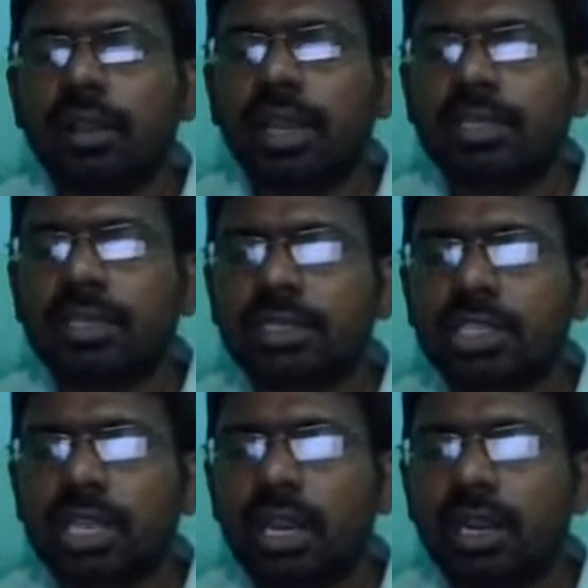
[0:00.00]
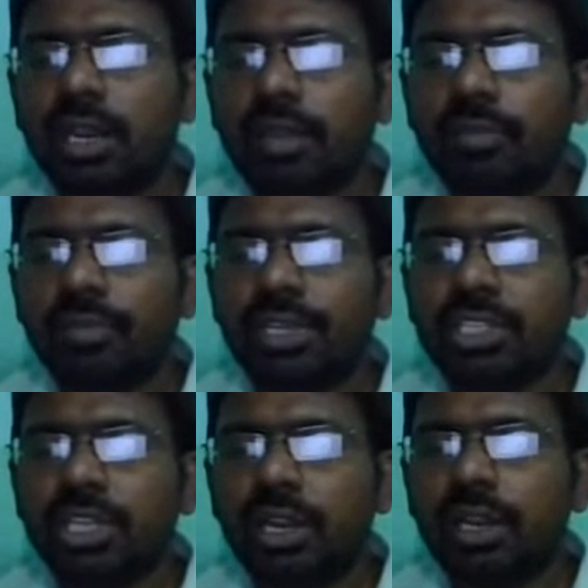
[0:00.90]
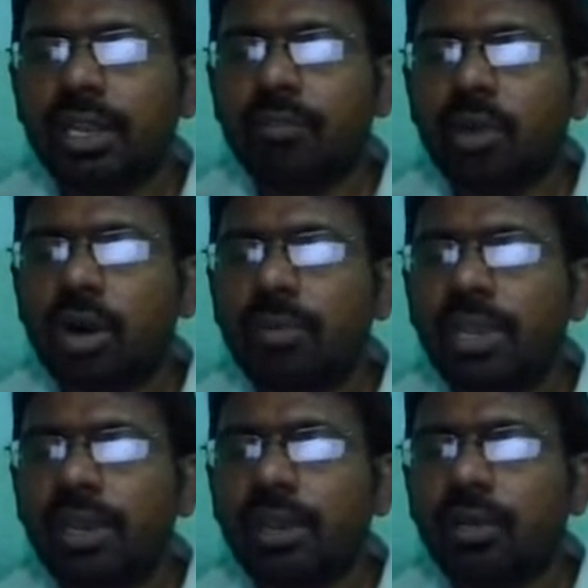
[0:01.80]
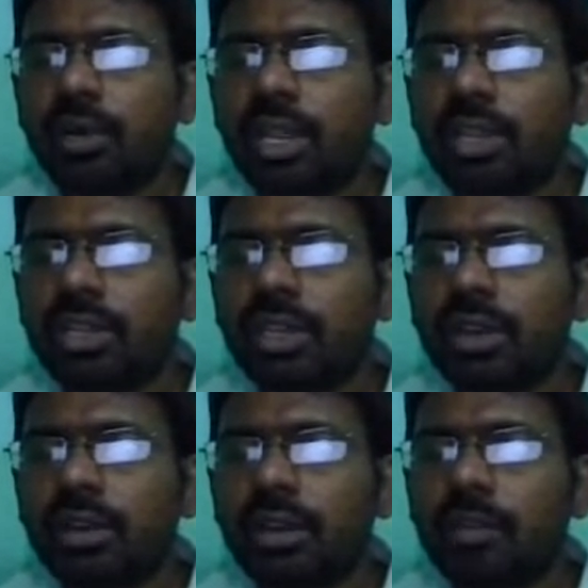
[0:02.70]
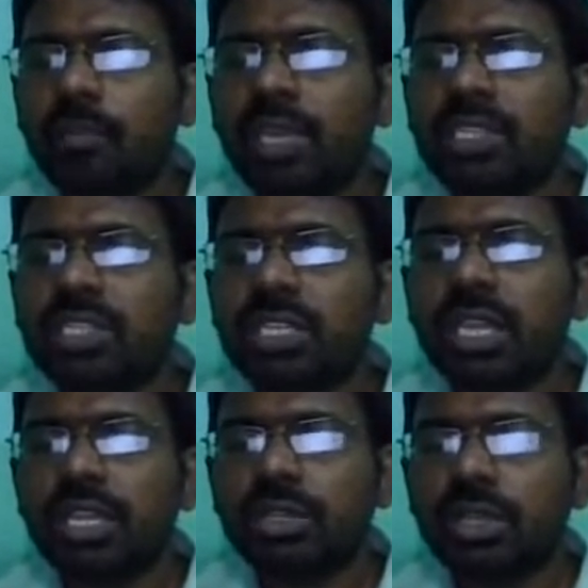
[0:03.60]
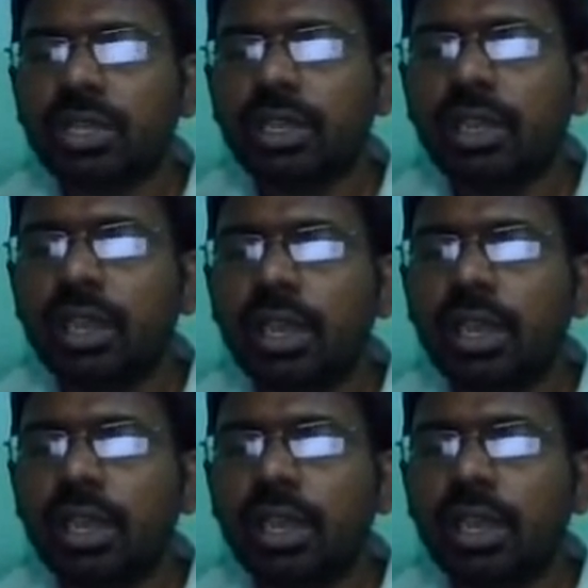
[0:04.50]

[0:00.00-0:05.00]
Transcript: Next, shell type. In shell type, bob in rotation, cup is stationary.